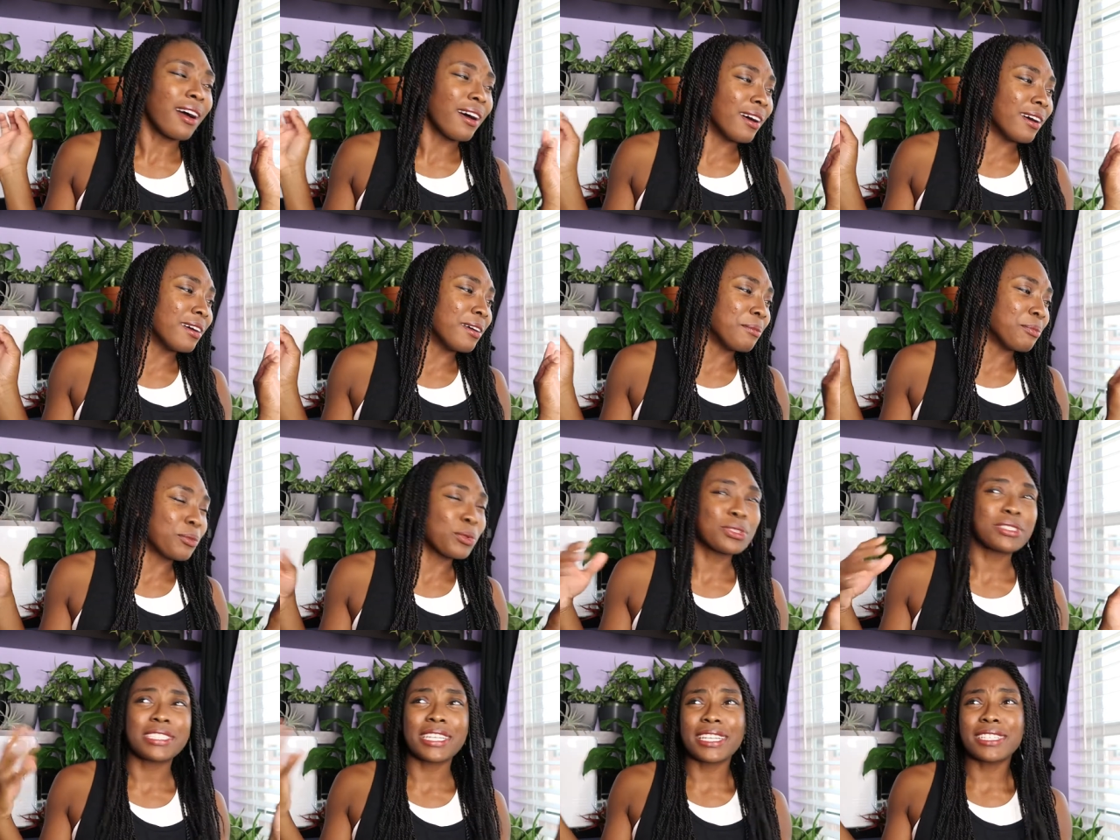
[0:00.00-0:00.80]

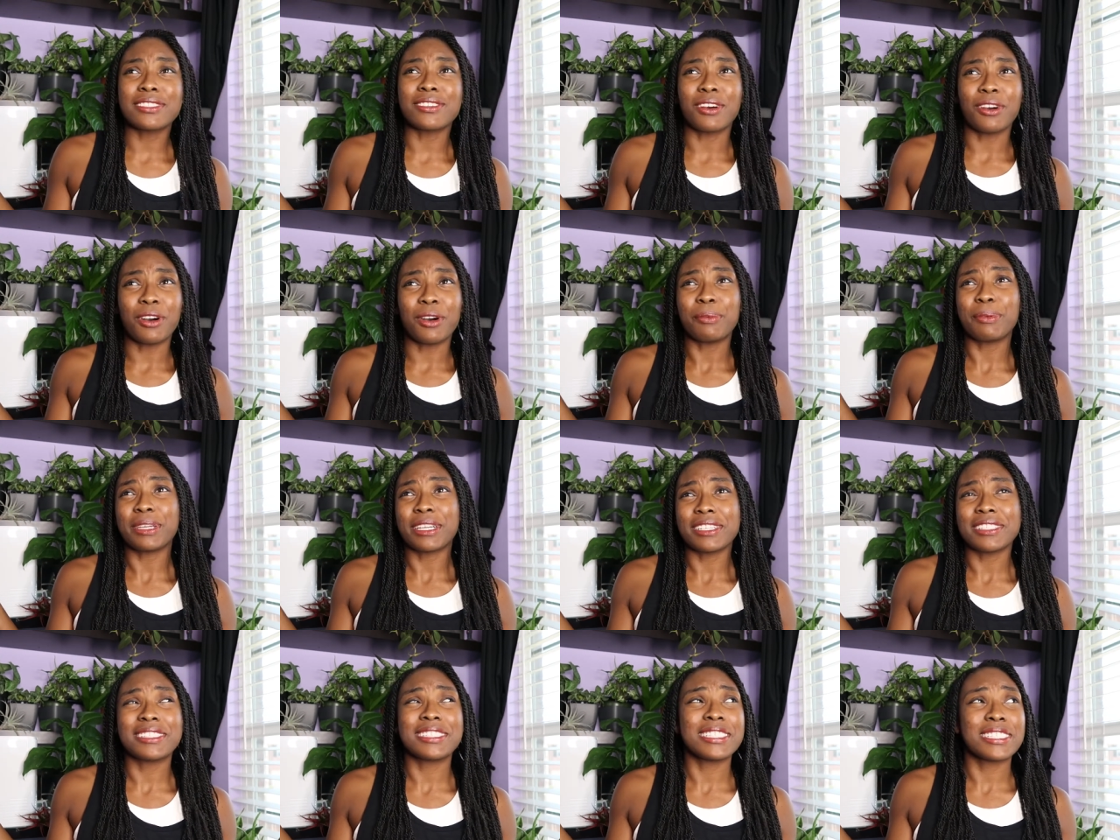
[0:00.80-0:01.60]
We'll say it's a haul
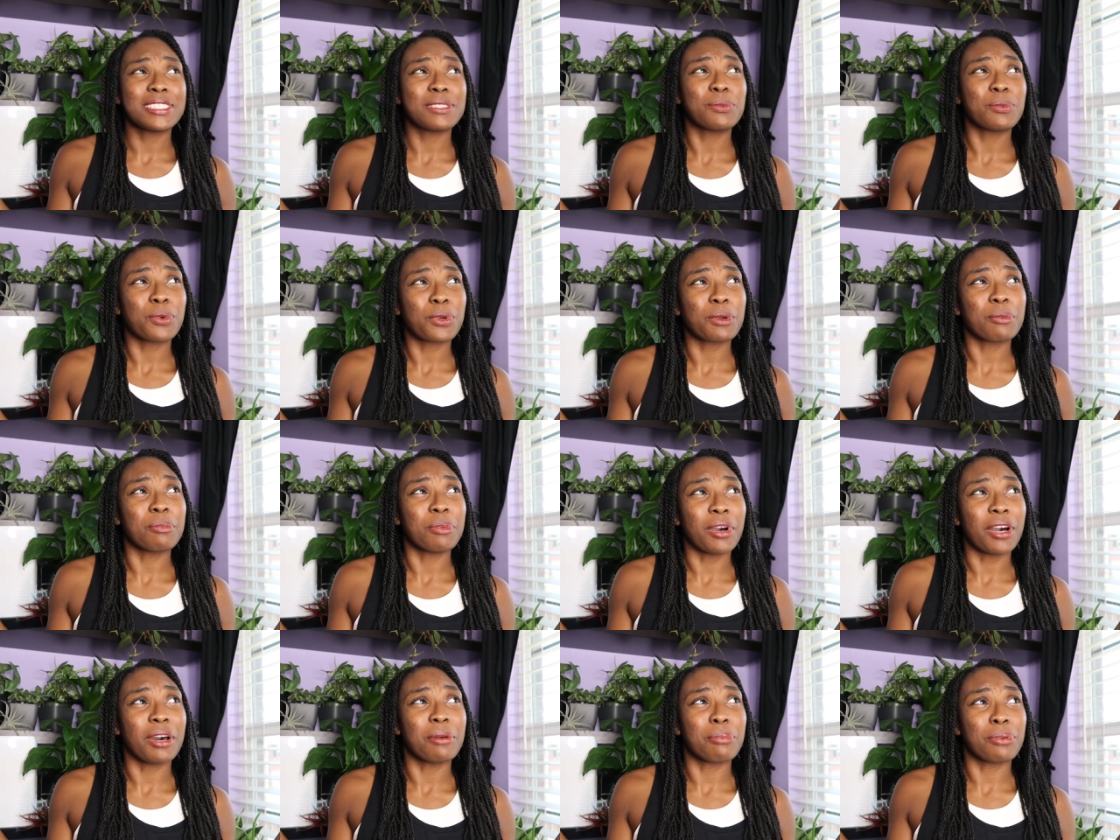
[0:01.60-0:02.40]
because these were
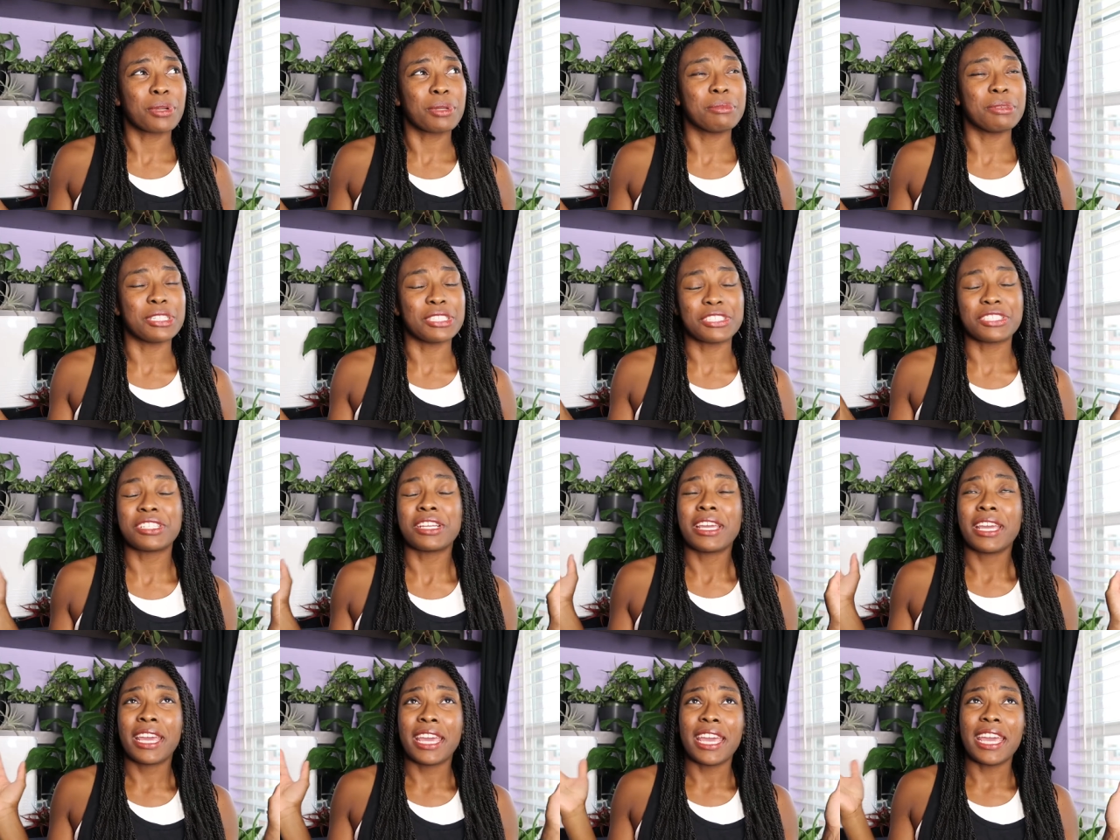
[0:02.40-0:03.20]
bought pretty much
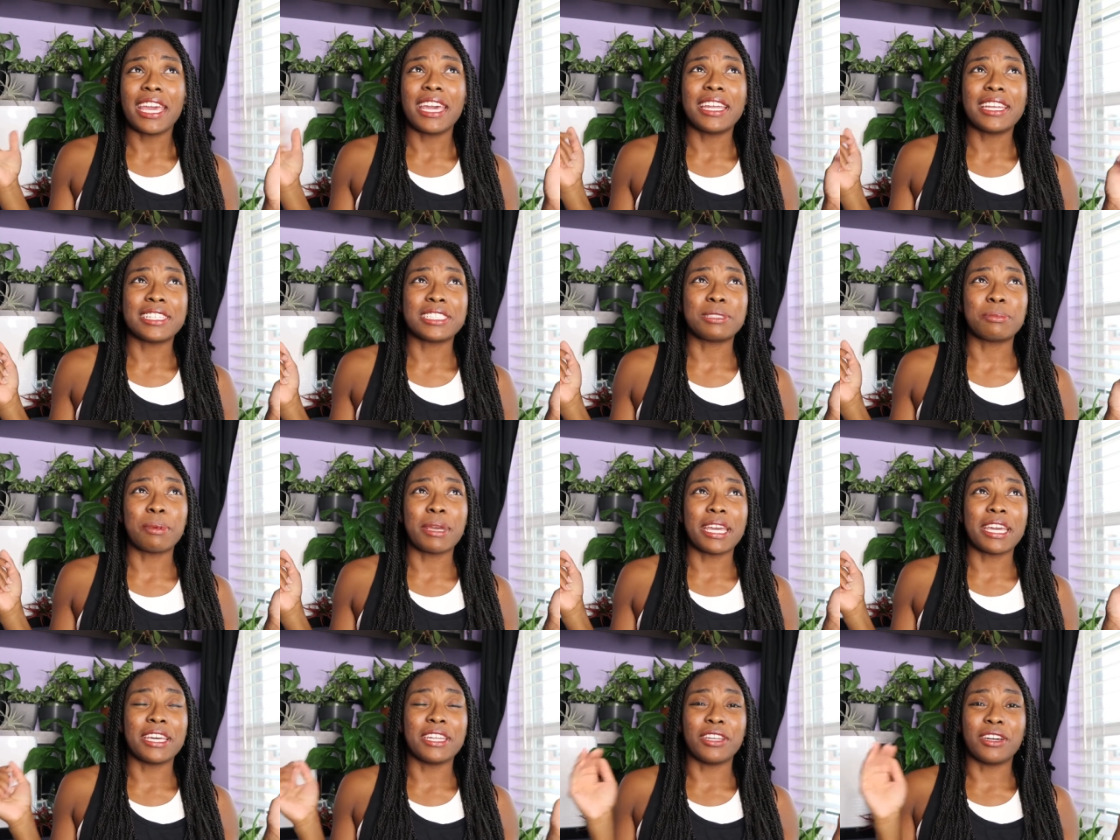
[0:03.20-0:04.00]
in a
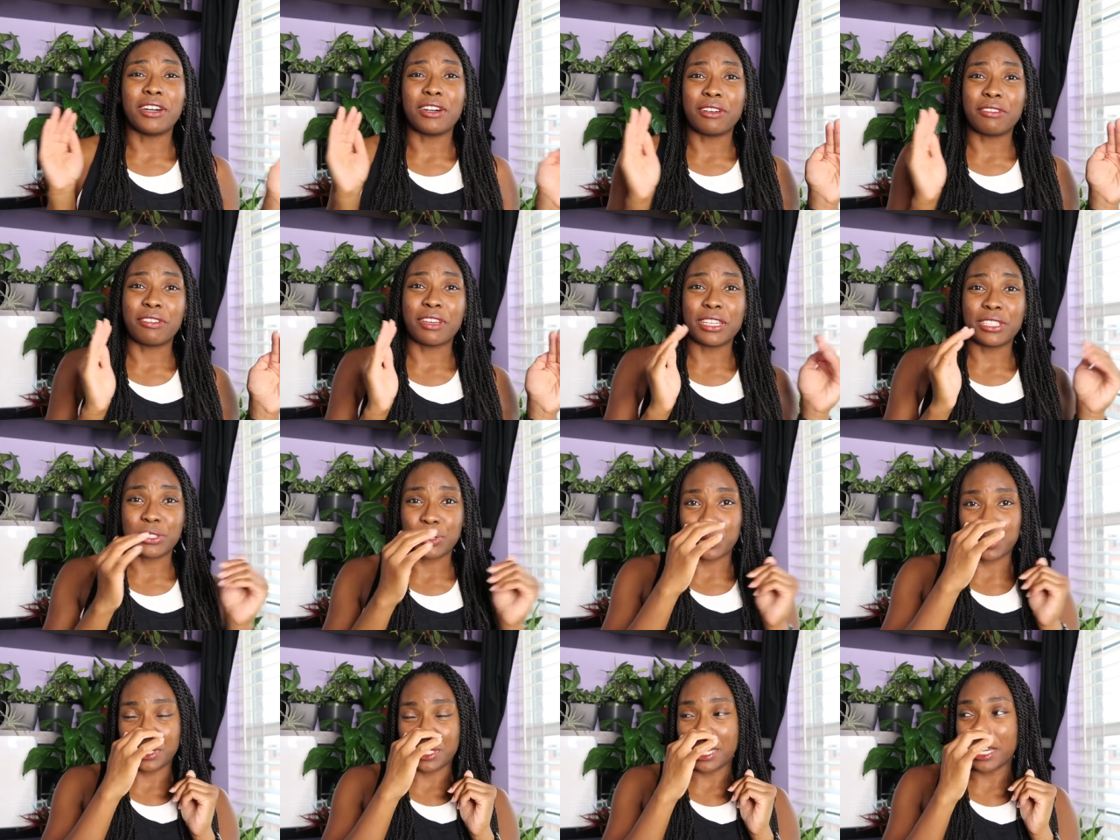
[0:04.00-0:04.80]
span of a
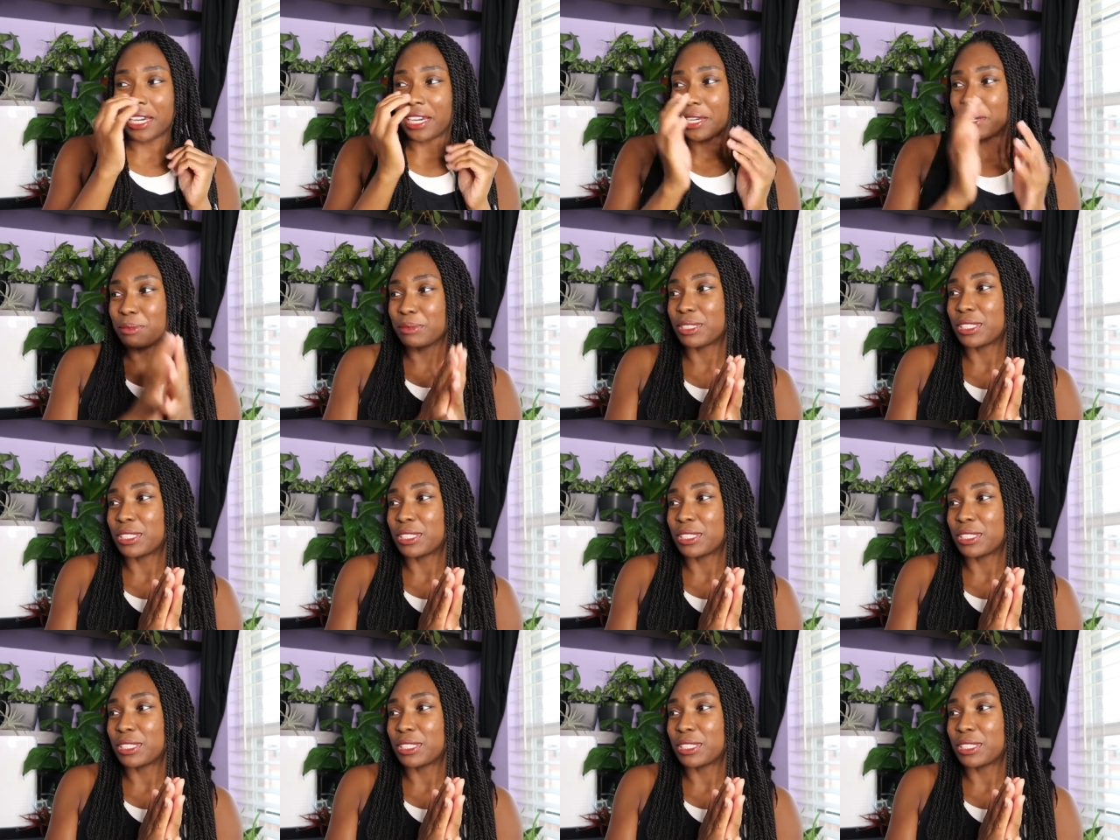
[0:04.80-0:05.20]
short time.